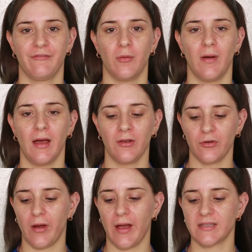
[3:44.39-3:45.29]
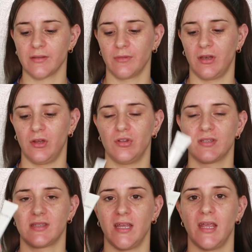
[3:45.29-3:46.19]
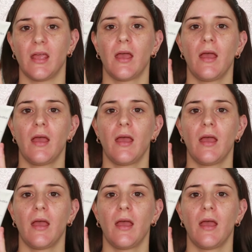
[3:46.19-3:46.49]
for my under eyes, I'm going to use the